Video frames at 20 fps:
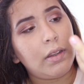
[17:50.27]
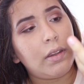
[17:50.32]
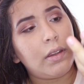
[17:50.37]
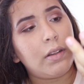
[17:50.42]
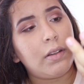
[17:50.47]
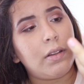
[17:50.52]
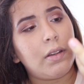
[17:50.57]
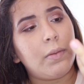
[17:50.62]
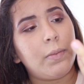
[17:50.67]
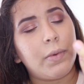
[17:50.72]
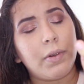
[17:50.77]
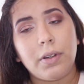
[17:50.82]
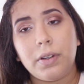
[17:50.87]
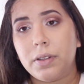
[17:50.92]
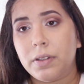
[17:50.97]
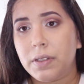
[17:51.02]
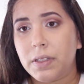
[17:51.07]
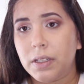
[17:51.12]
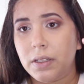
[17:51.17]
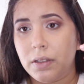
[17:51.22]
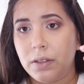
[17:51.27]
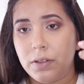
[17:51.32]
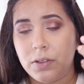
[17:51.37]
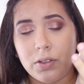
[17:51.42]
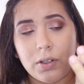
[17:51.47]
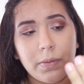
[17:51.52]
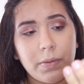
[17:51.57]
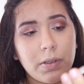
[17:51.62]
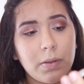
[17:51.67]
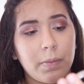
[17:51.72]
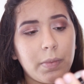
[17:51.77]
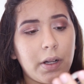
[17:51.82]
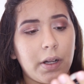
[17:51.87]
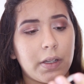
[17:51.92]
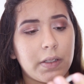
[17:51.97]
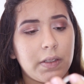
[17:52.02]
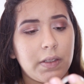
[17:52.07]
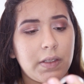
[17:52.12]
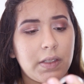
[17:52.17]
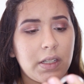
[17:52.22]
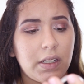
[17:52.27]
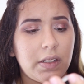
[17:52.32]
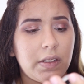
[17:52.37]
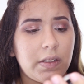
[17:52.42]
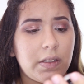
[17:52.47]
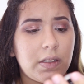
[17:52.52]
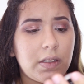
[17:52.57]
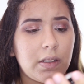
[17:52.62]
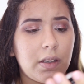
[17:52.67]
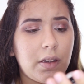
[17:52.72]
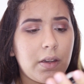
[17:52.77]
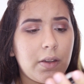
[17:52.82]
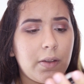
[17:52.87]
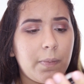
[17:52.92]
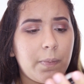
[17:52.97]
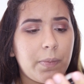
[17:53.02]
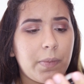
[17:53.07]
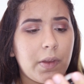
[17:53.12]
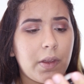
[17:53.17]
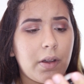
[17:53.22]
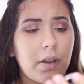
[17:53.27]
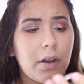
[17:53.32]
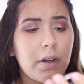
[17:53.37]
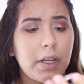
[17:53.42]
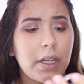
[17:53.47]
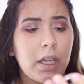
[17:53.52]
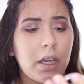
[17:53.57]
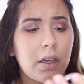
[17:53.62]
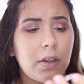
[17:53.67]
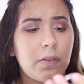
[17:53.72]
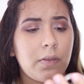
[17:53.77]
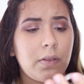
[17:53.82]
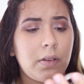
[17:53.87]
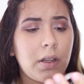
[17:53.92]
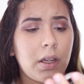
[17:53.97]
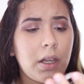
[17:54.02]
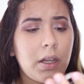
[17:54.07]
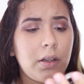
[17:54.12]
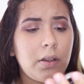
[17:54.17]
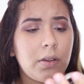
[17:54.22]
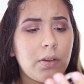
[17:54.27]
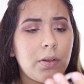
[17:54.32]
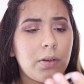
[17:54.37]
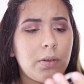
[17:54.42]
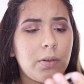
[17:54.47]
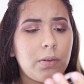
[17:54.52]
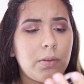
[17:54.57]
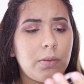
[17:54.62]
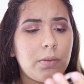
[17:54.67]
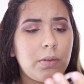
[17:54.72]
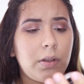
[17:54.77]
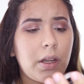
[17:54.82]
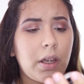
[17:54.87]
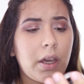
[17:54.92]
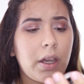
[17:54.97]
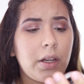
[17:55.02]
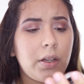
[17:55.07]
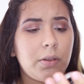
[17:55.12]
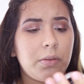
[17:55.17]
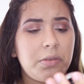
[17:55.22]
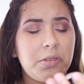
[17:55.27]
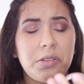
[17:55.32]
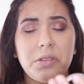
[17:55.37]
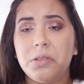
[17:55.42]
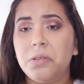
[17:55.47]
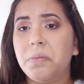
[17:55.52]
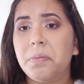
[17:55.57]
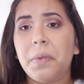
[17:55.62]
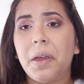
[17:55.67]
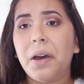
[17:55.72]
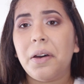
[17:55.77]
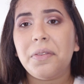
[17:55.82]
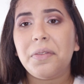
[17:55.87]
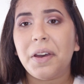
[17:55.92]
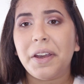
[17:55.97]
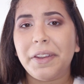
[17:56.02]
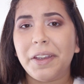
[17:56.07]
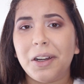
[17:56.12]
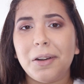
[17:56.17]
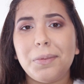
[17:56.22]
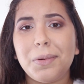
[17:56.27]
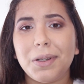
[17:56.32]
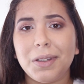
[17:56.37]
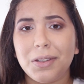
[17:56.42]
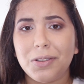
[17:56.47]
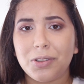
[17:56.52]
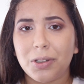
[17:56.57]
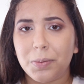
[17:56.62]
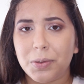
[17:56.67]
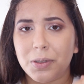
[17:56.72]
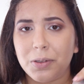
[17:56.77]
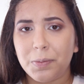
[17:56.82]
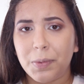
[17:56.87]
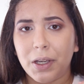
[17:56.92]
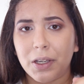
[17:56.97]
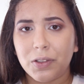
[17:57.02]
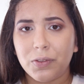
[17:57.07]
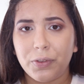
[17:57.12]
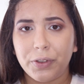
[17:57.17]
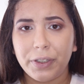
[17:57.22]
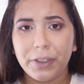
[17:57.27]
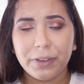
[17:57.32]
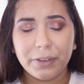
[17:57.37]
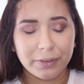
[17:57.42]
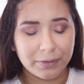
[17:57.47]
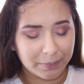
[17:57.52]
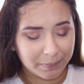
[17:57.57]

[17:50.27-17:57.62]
the numbers in the description box. It says REF 90902. I'll find it, I'll put it in the description box for you.